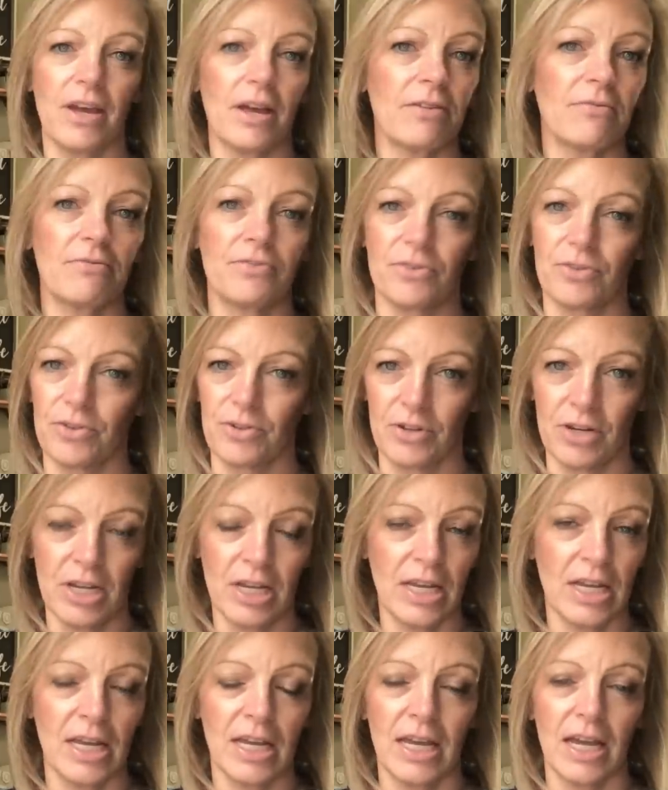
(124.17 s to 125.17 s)
ever,
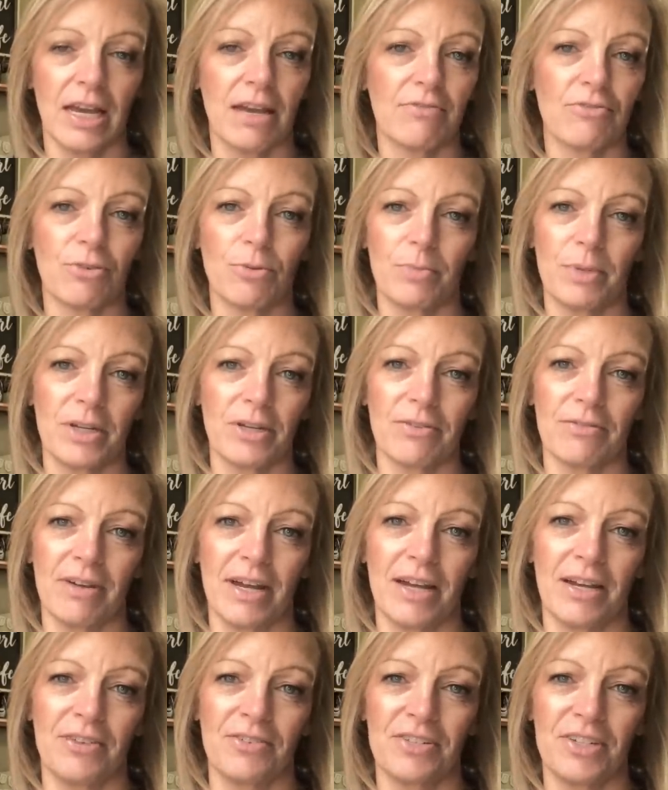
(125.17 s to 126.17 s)
ever been
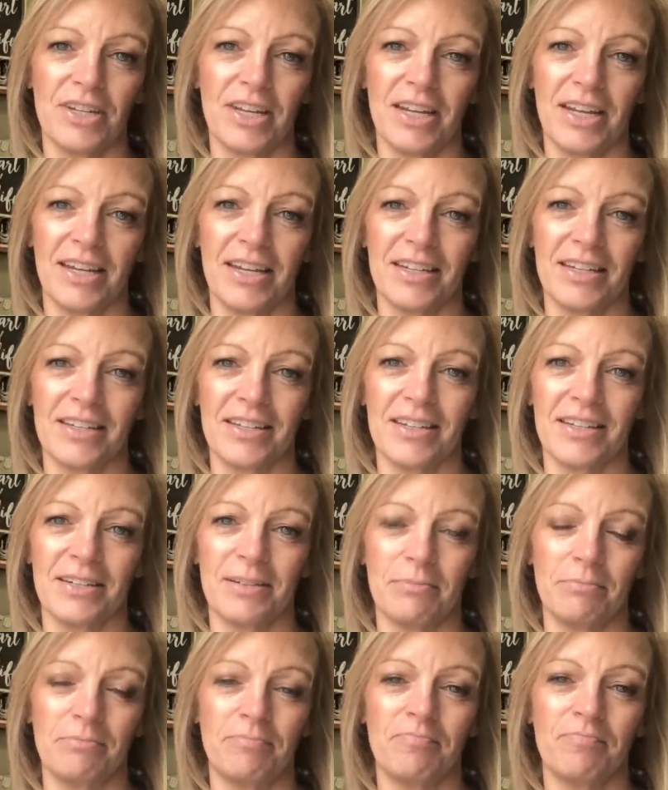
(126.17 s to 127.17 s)
around, and
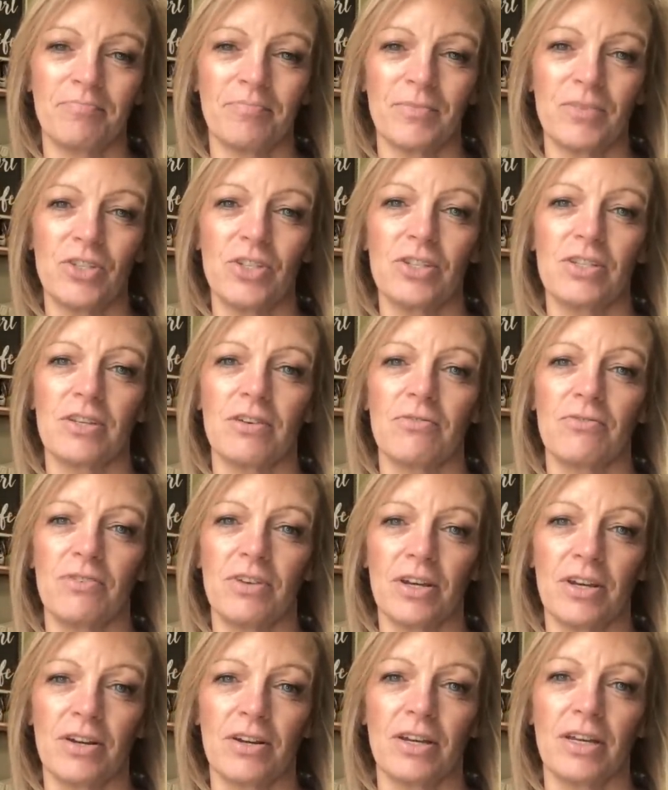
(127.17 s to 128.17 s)
um, just a
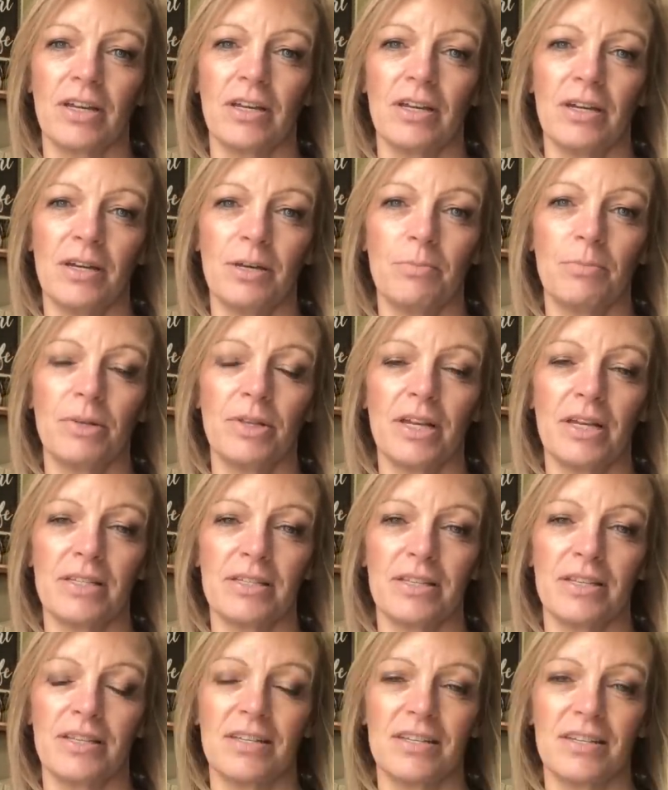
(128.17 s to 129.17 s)
very
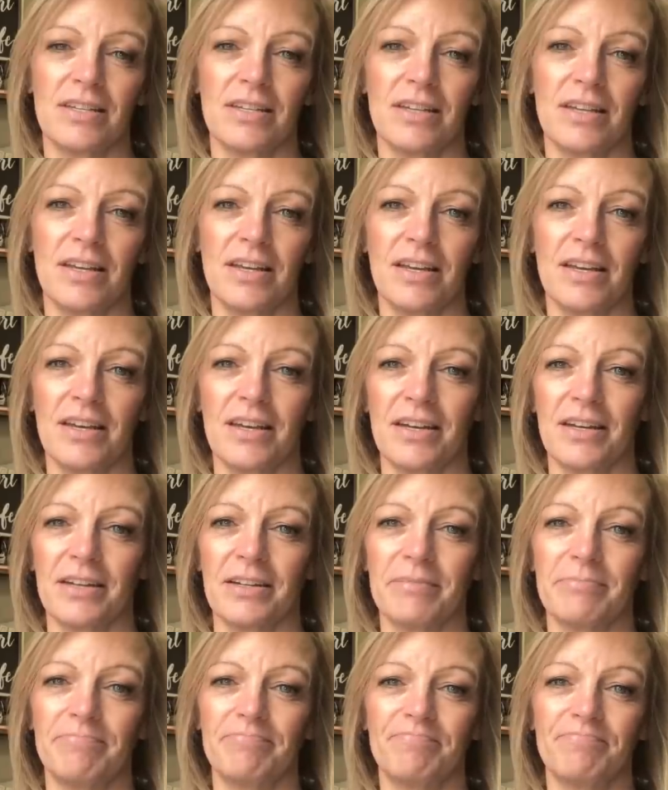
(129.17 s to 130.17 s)
pleasant
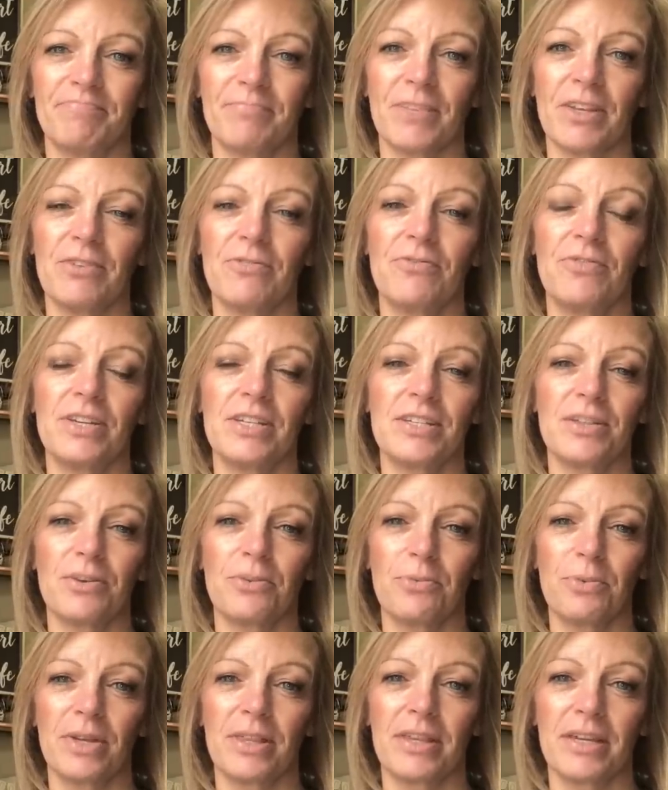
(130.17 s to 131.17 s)
um,
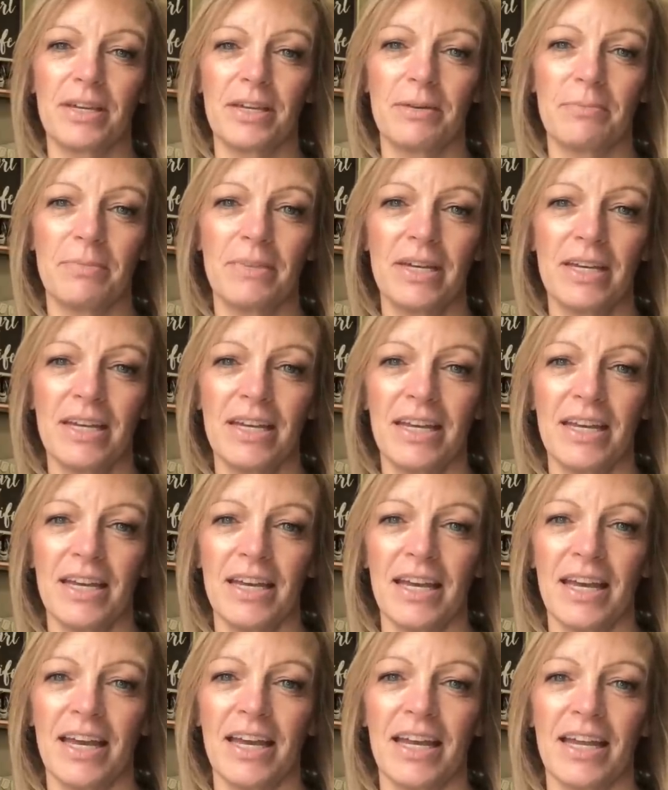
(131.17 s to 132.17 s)
visit with them.
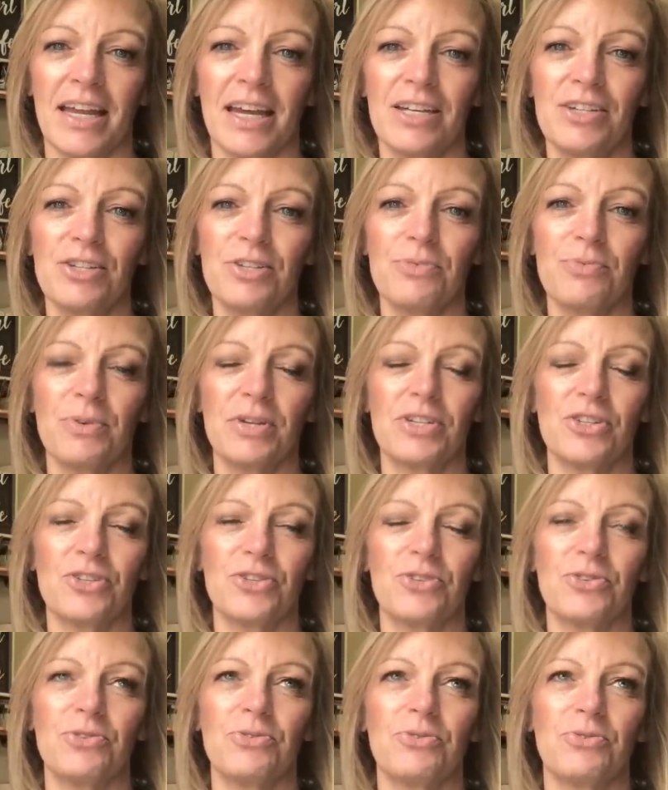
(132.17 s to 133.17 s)
And I just want
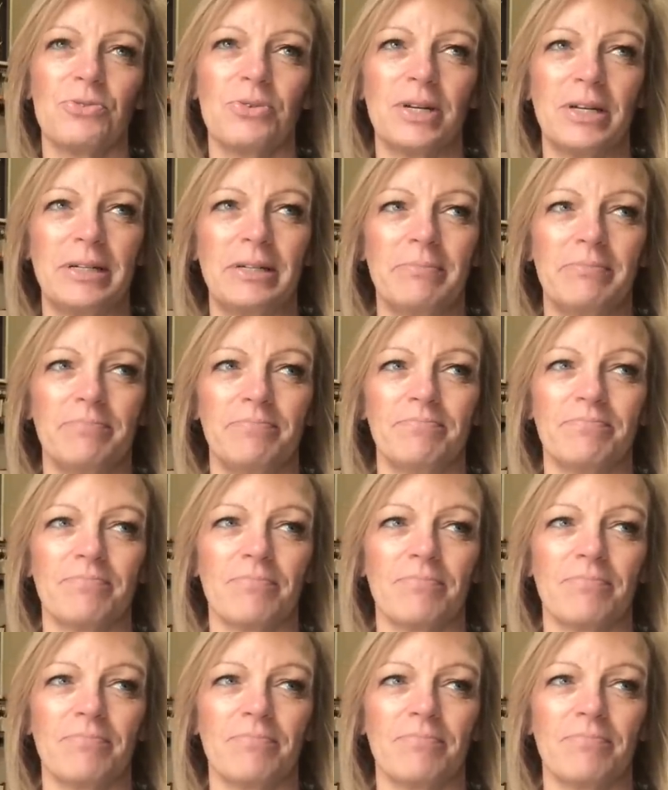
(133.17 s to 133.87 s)
to um,